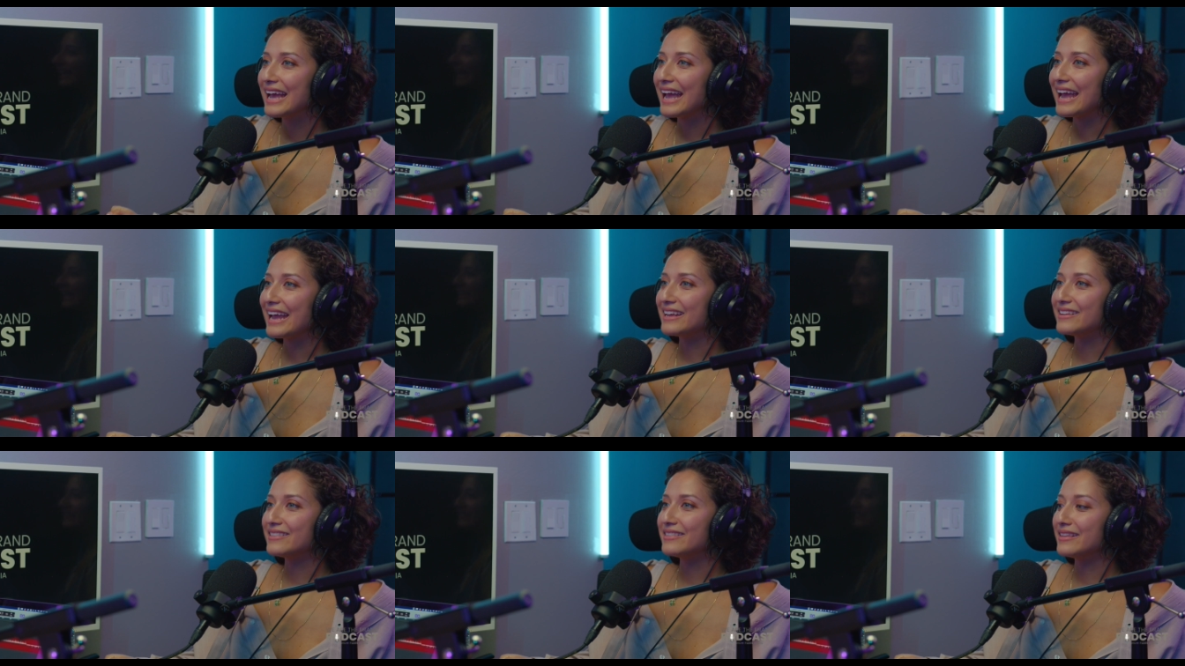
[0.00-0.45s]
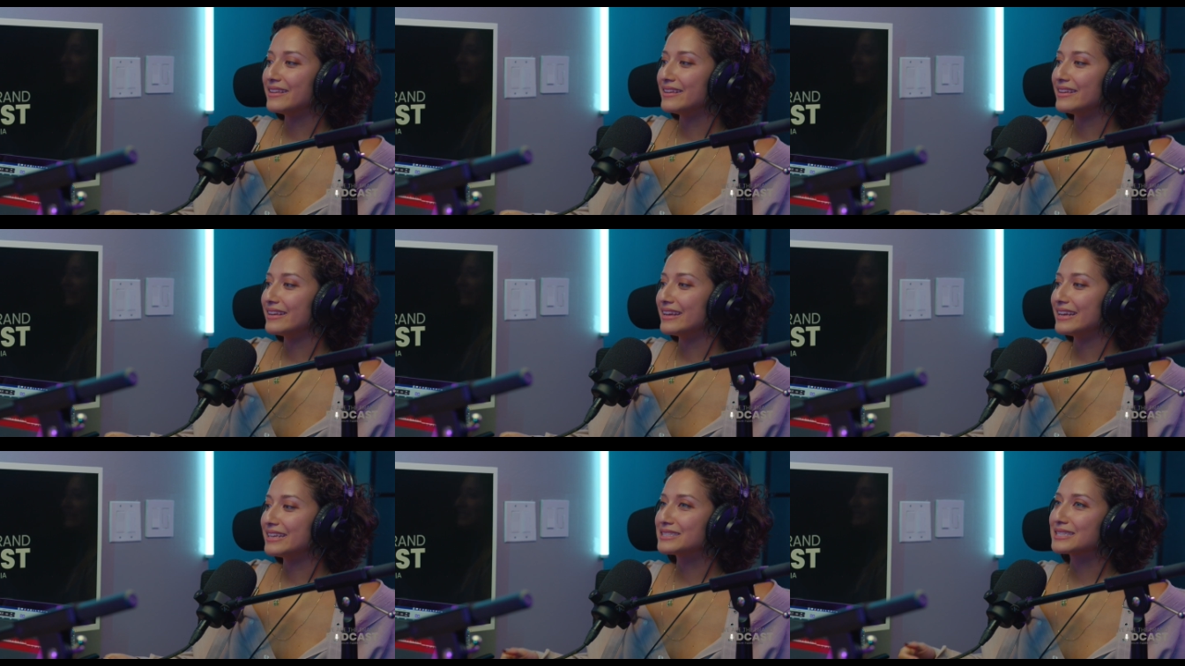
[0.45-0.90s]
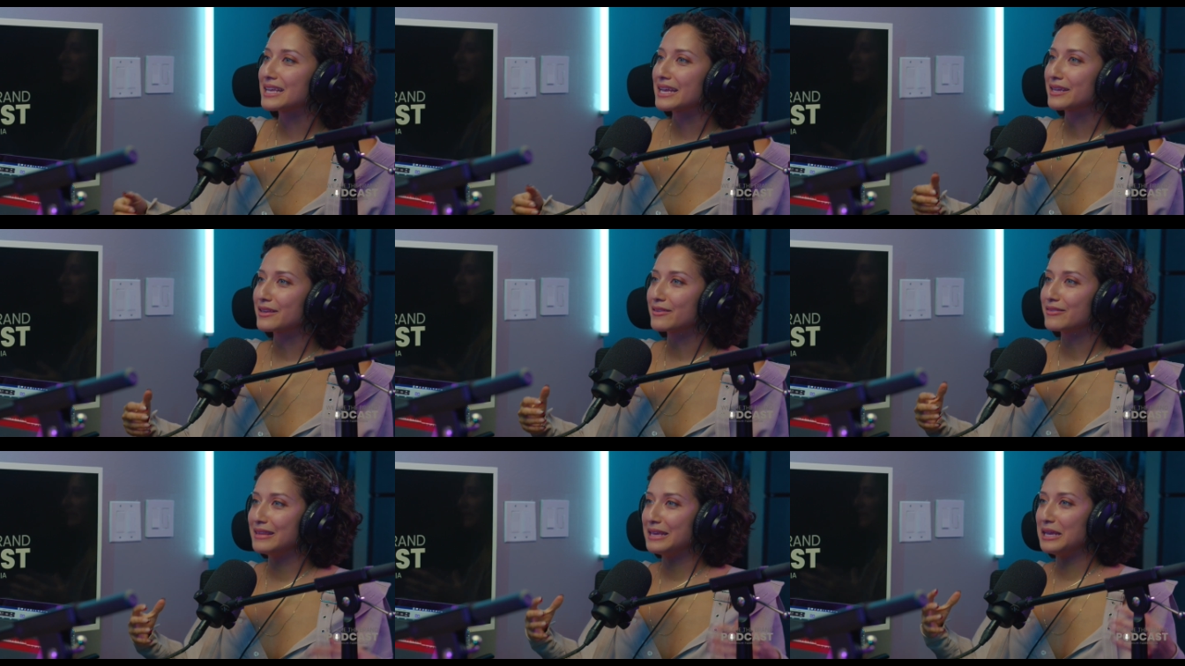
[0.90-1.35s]
And it's
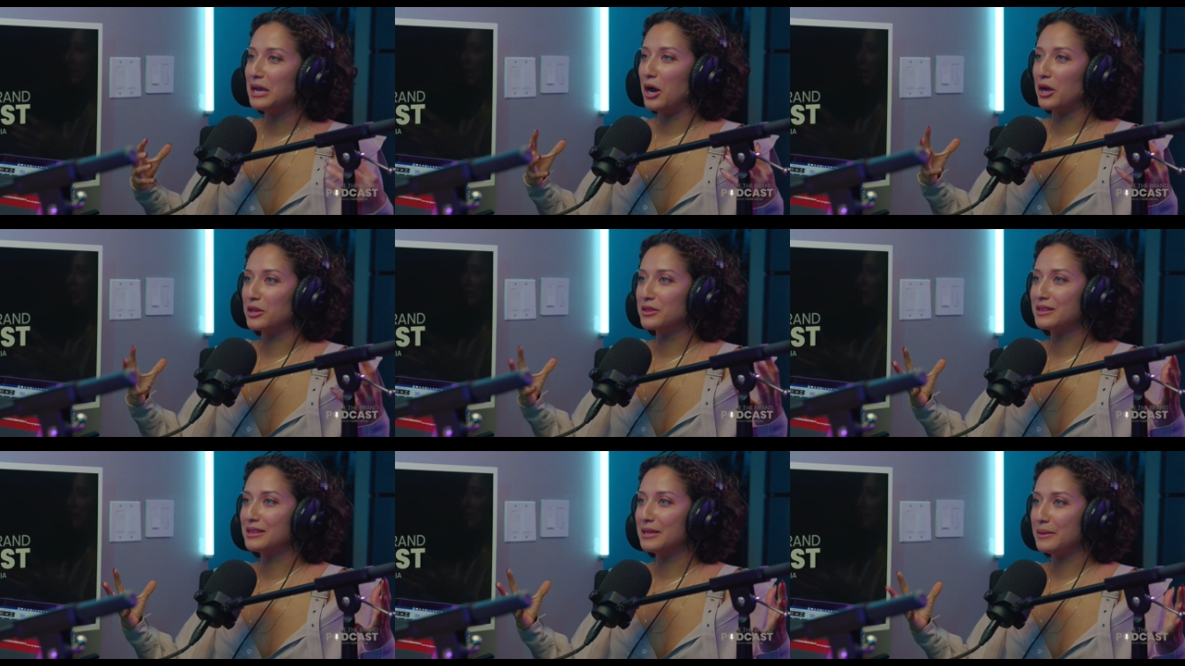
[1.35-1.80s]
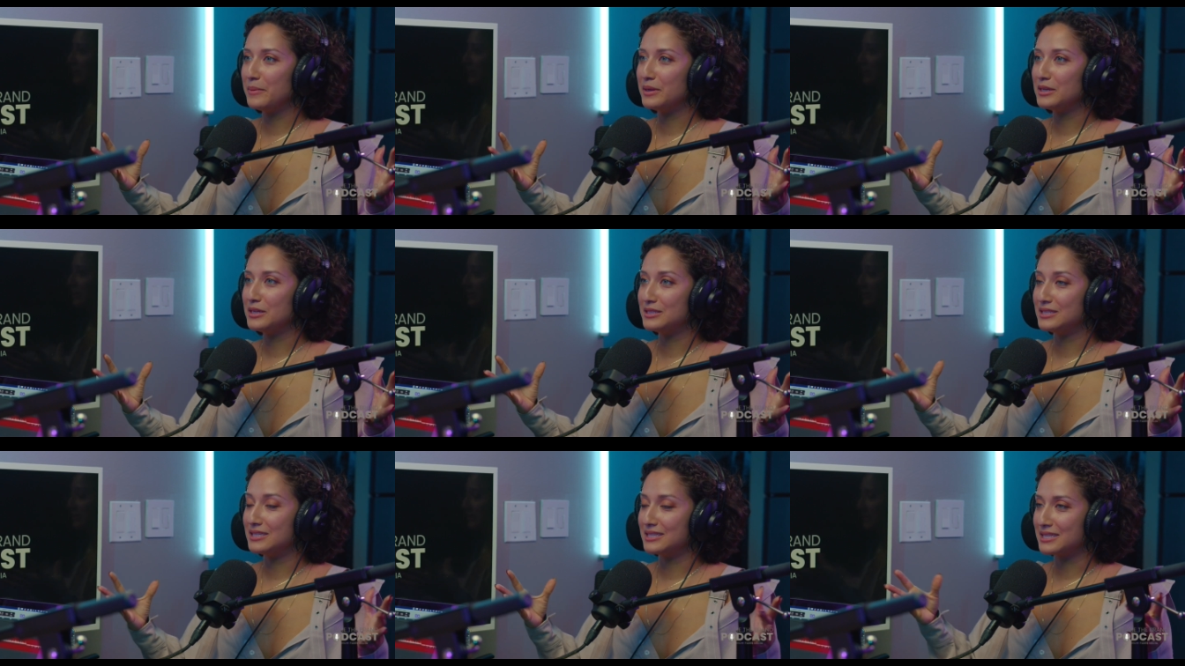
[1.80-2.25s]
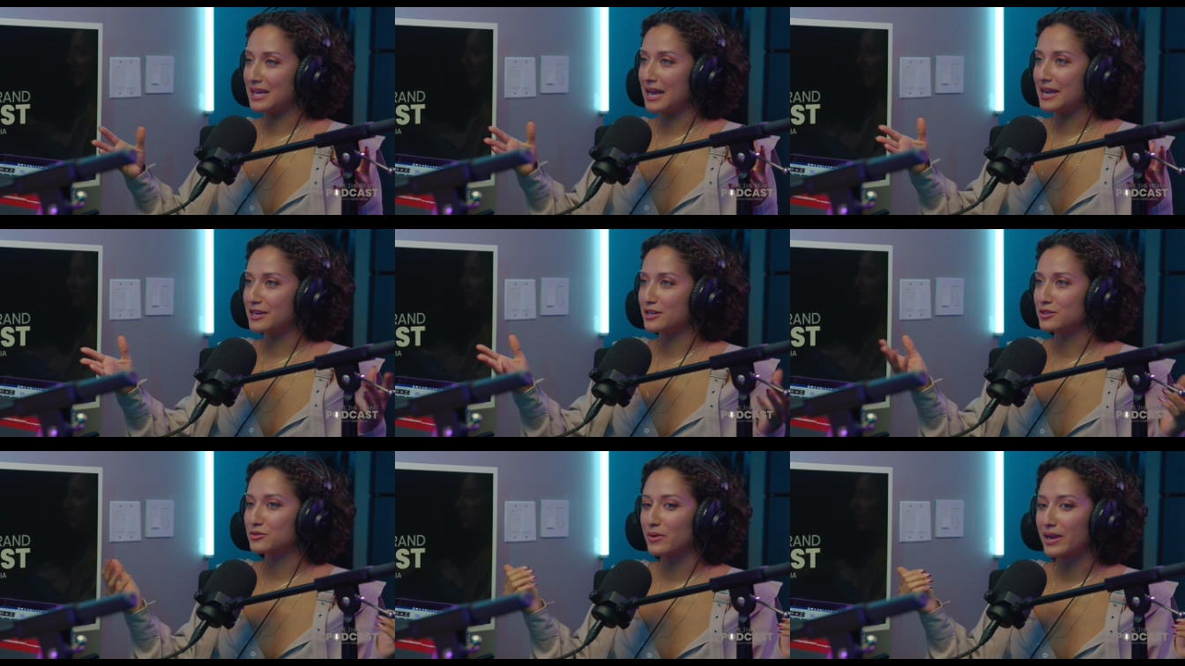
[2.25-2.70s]
like the unlimited
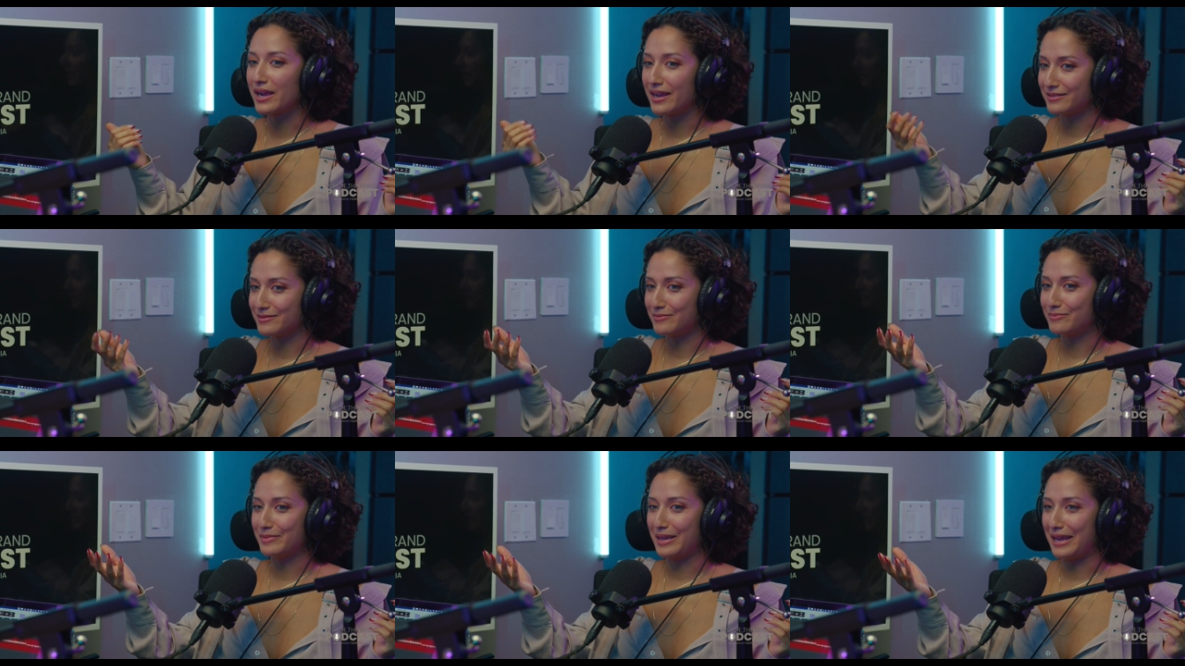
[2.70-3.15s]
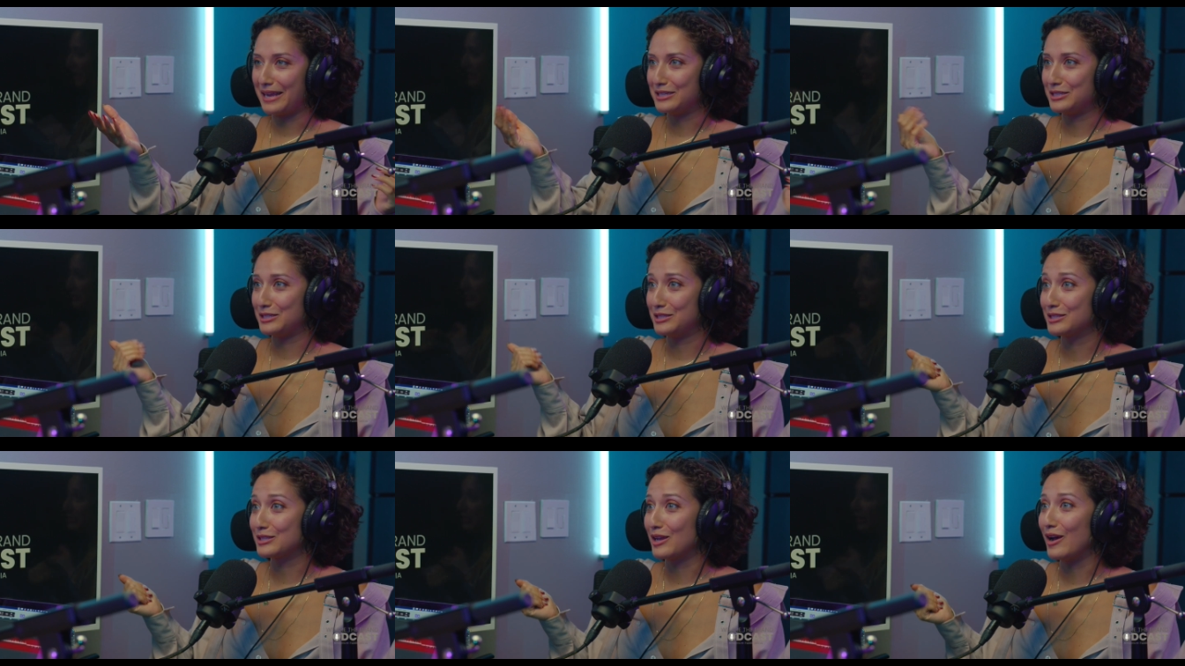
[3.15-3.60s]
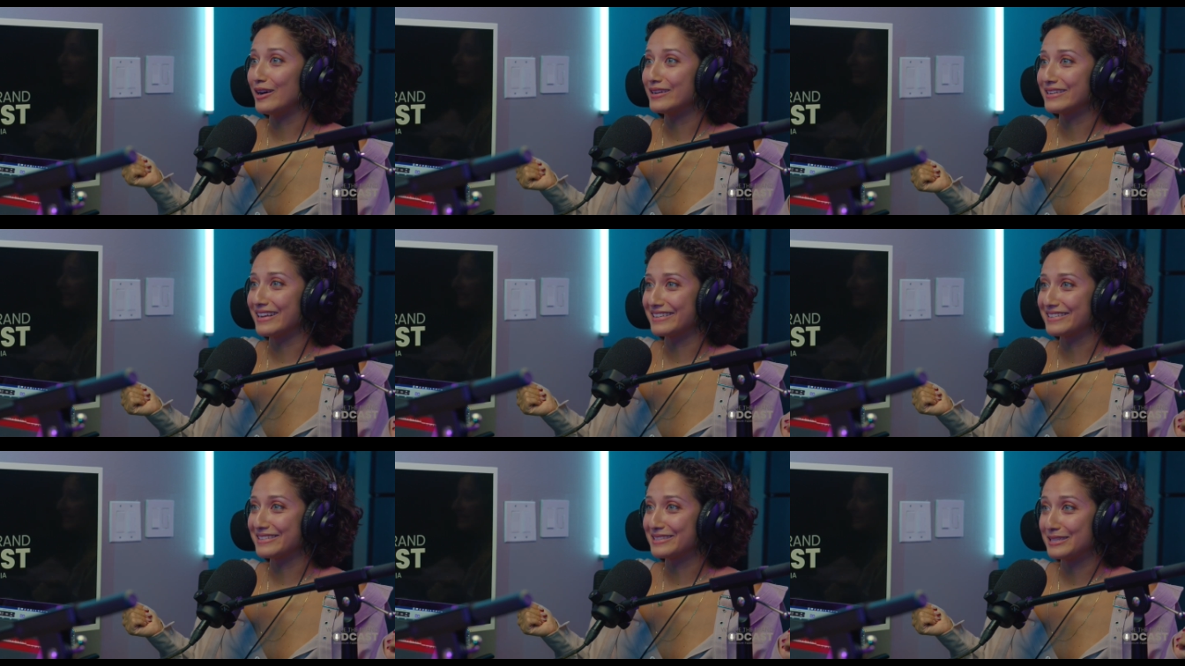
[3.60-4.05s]
desires, right? I actually saw
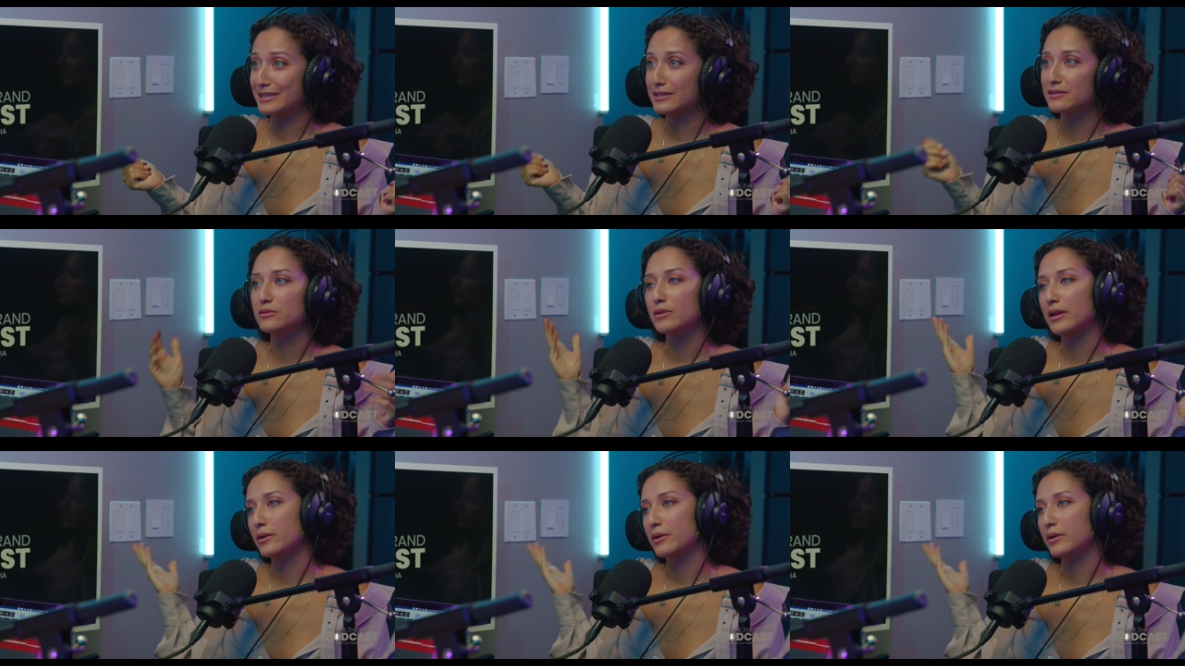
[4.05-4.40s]
it on a TikTok.